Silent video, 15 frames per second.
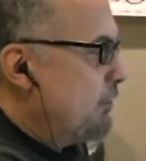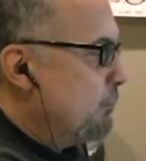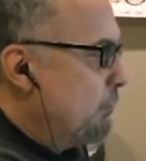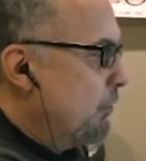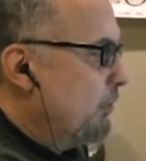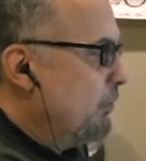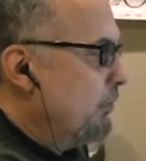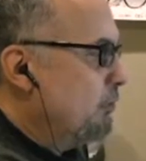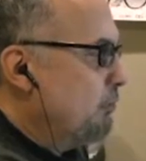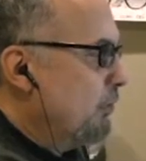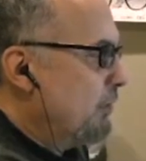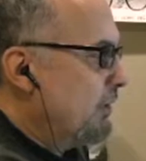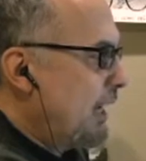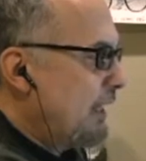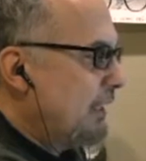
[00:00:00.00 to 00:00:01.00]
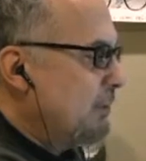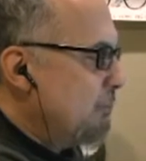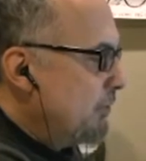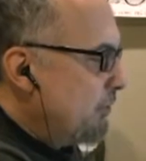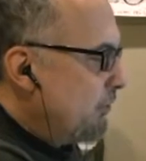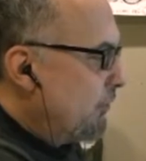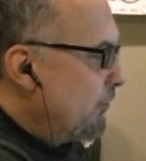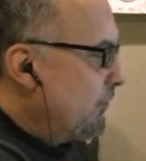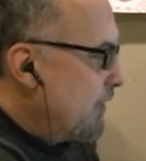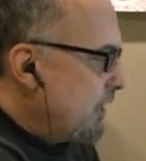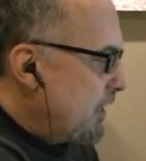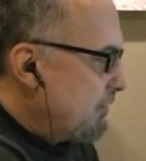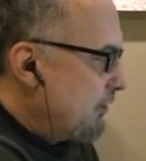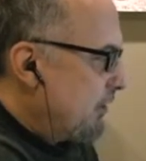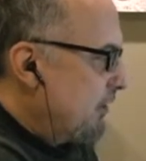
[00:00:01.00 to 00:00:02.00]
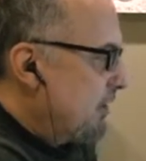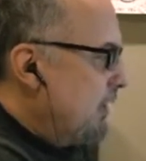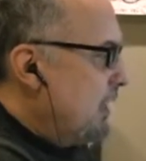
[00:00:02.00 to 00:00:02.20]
the border is more tightly patrolled than ever,